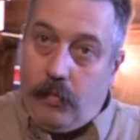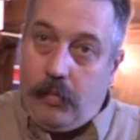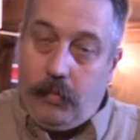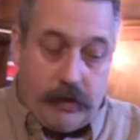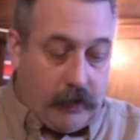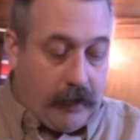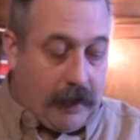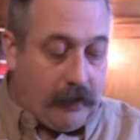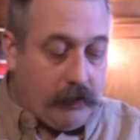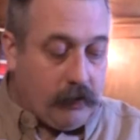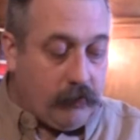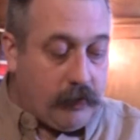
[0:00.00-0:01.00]
What you
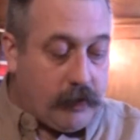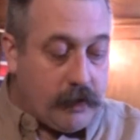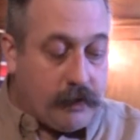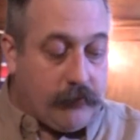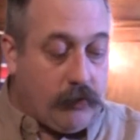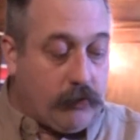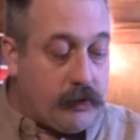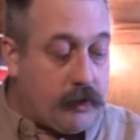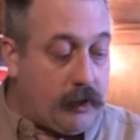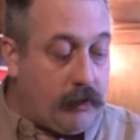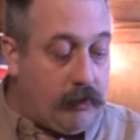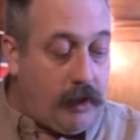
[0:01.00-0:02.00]
can do with this, of course,
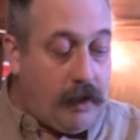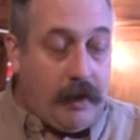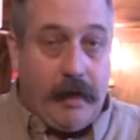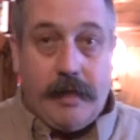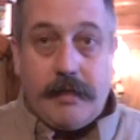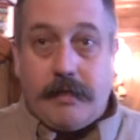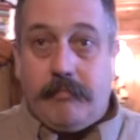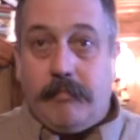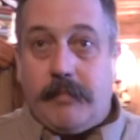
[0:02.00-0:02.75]
though, is